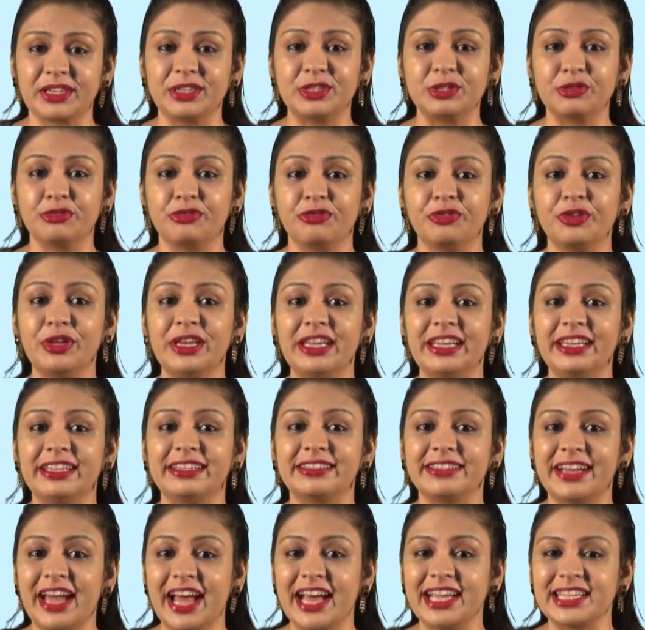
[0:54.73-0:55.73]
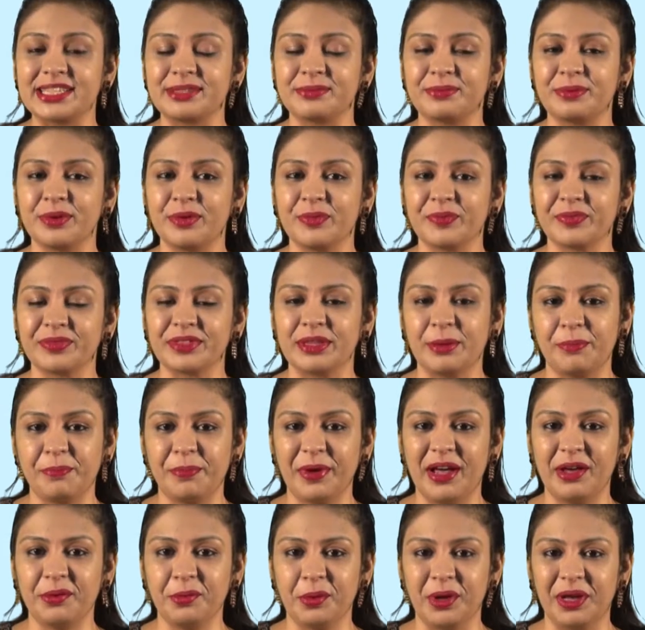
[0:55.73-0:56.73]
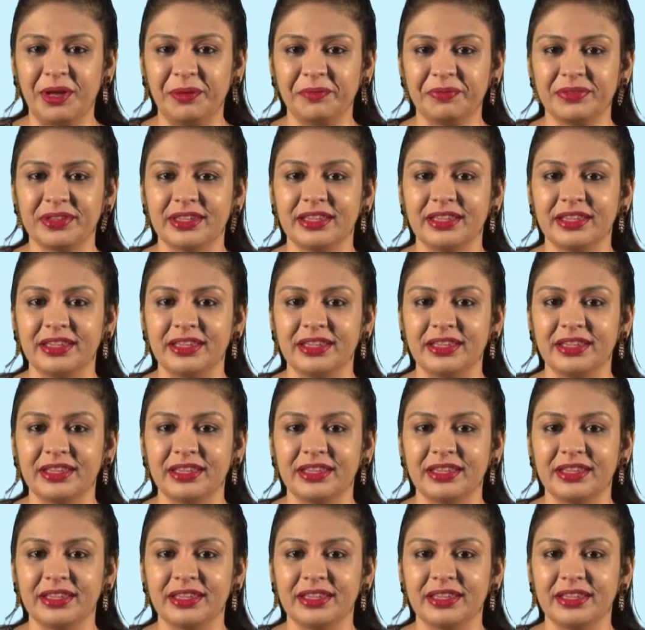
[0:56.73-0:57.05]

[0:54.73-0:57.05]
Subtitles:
to fully grasp the power